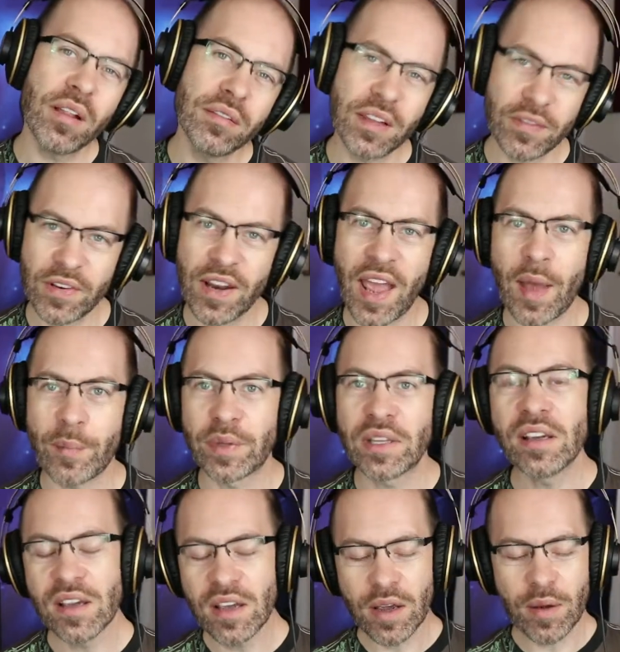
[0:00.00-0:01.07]
even
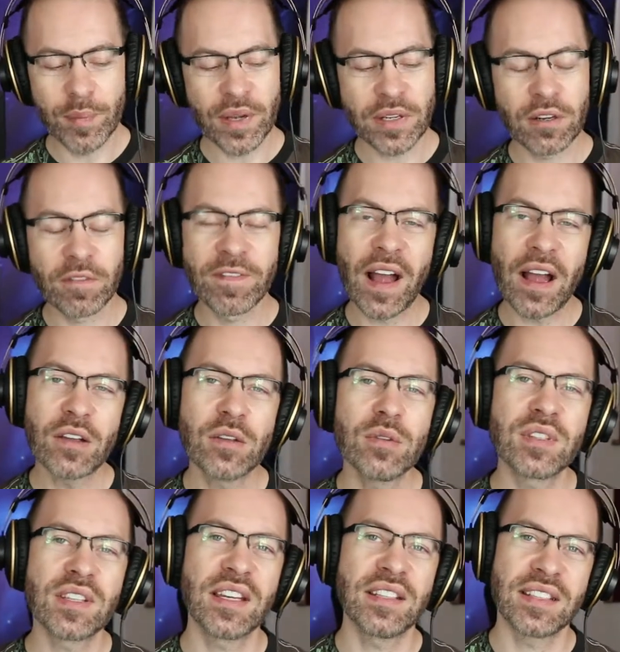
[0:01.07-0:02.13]
happy, but your
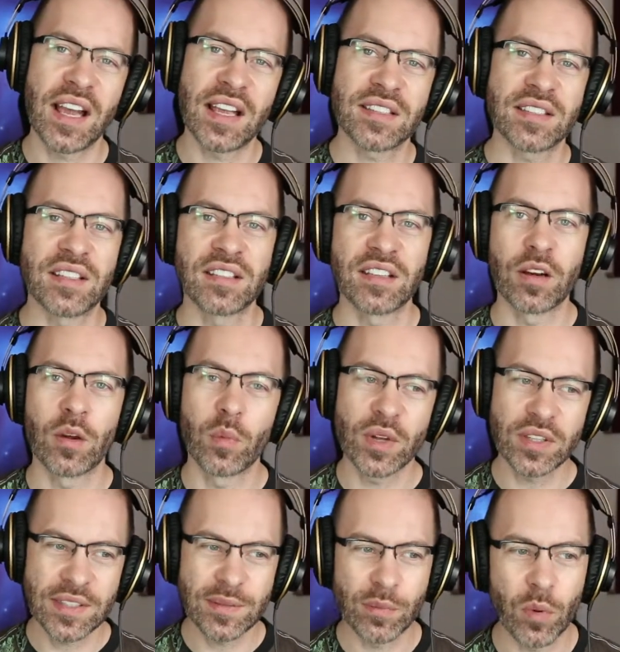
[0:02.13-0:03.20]
values get tested.
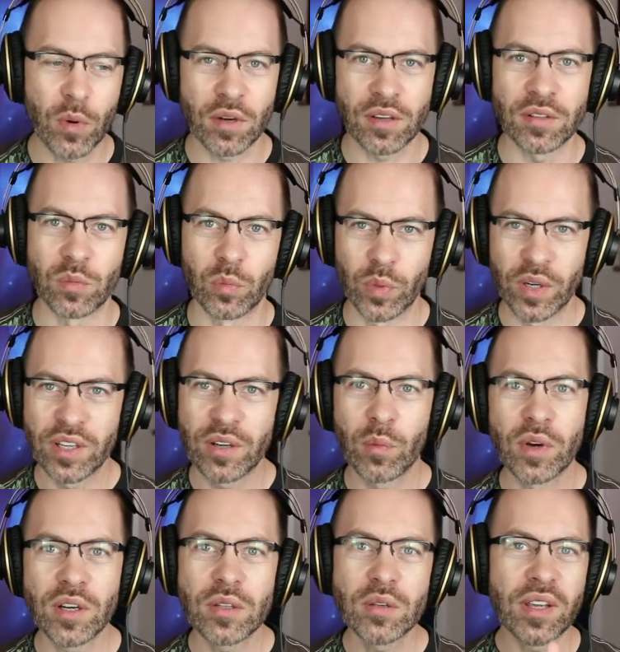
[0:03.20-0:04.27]
What's important?
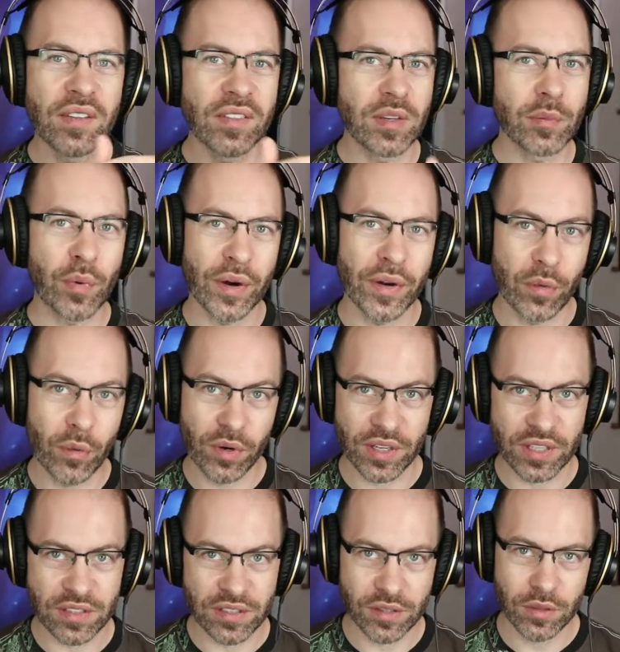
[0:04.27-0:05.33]
What are you giving
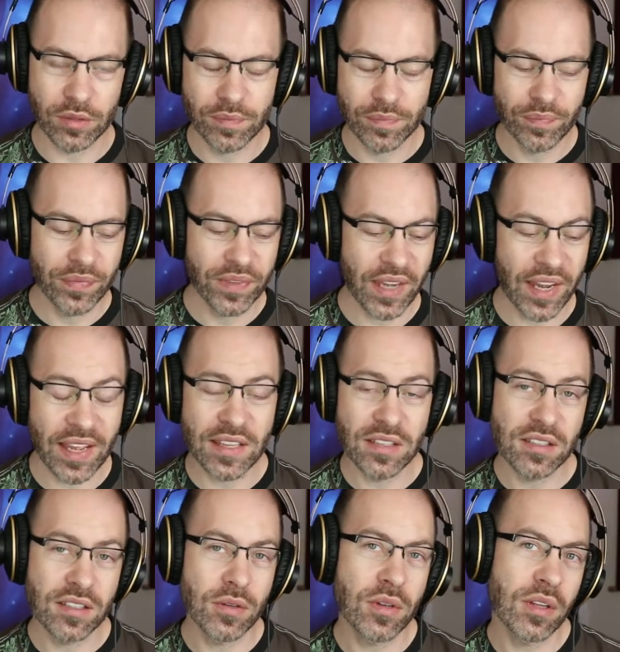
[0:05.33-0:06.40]
priority to?
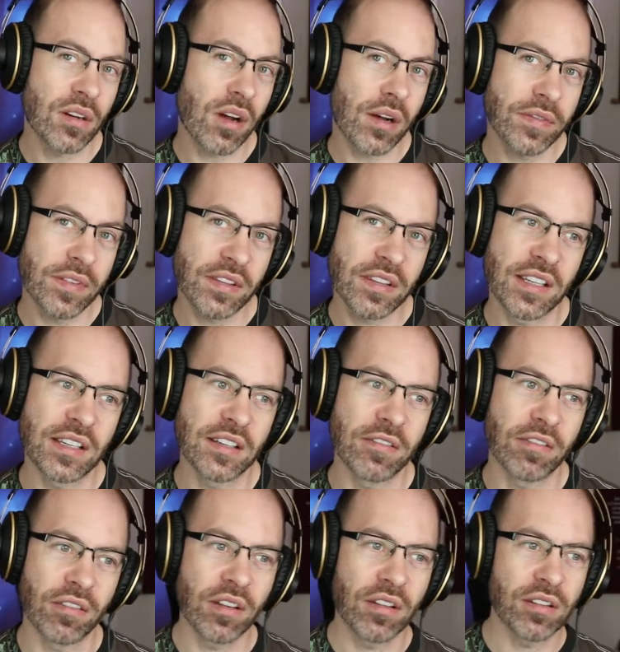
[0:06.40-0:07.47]
And you can often
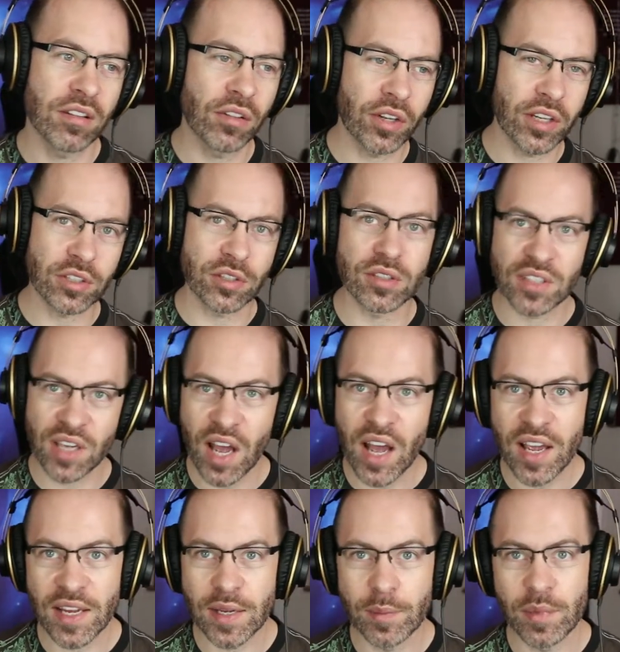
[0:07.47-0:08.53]
look at your
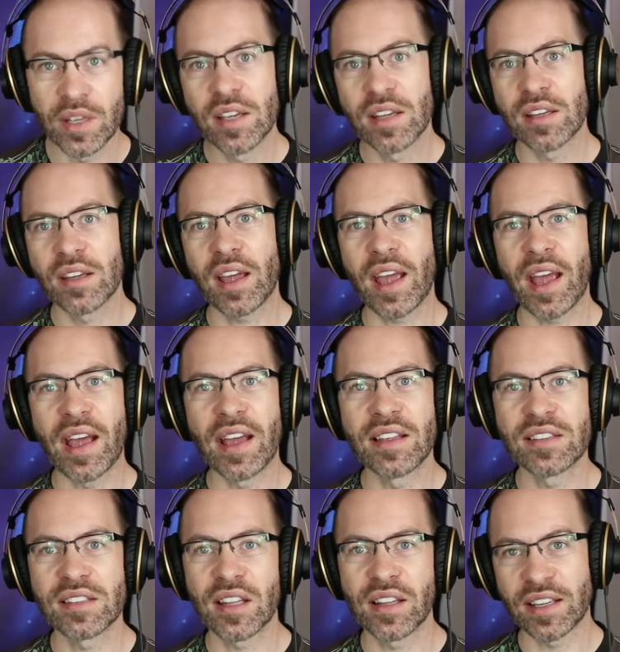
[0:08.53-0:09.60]
time
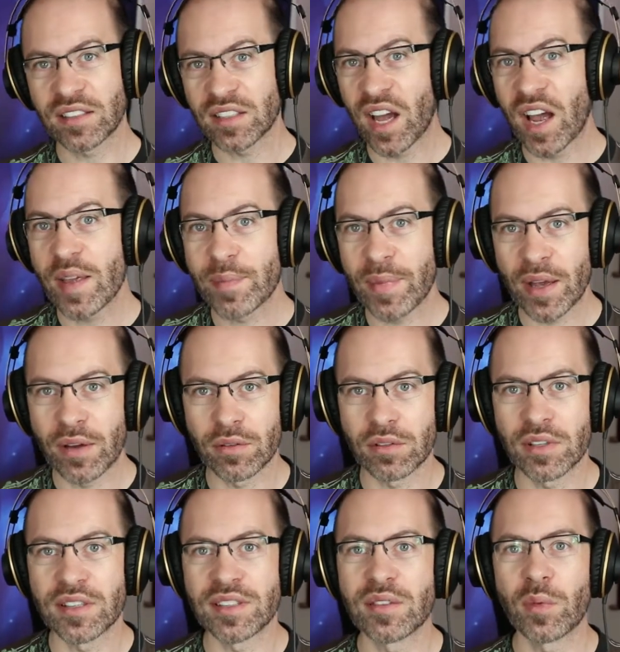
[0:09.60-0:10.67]
as like time
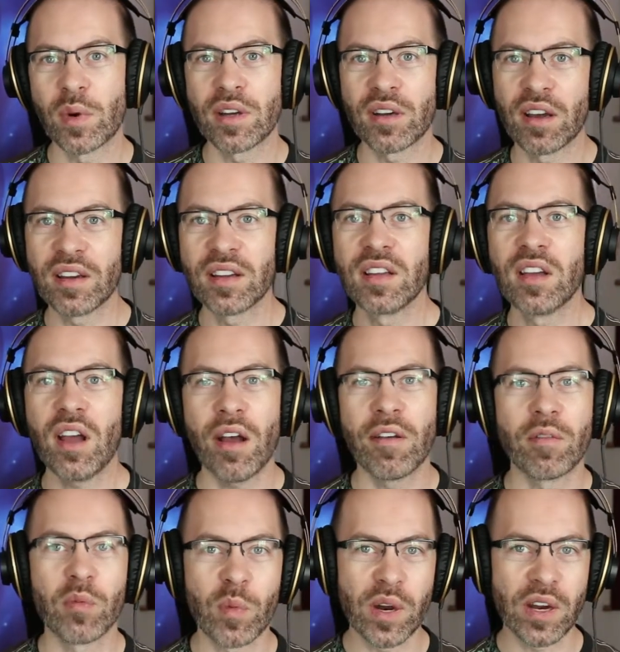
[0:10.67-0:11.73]
boundaries and whatnot
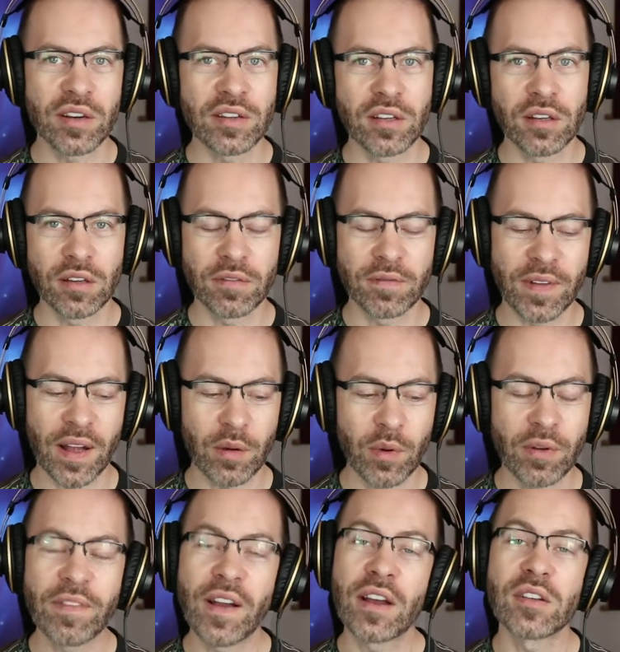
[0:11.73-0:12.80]
of
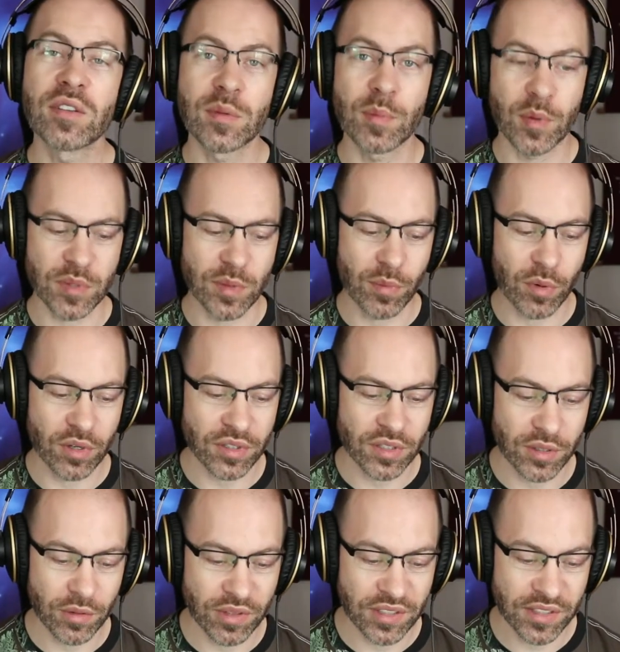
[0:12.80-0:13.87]
what values are most important
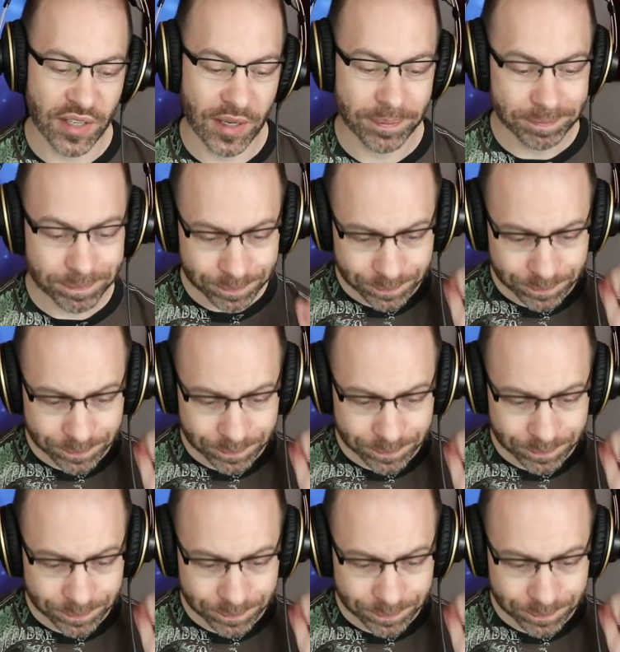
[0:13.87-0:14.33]
to you at the time.